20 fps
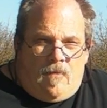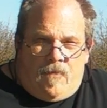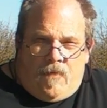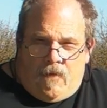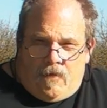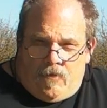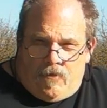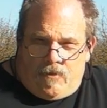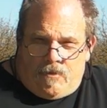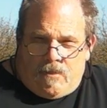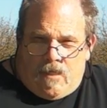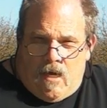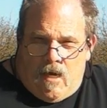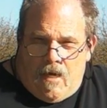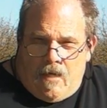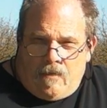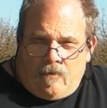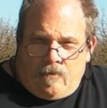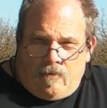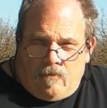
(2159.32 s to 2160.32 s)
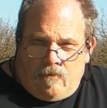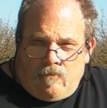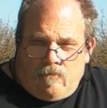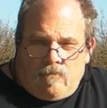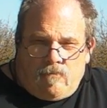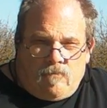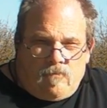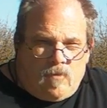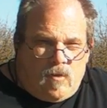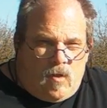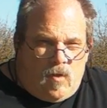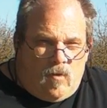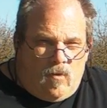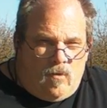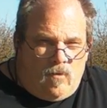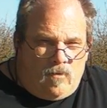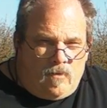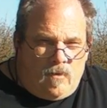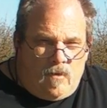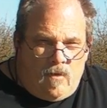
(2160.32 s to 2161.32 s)
thunder skies,
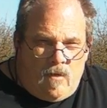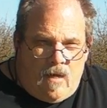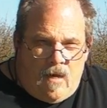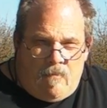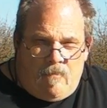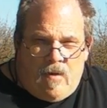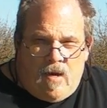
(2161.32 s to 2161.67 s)
old high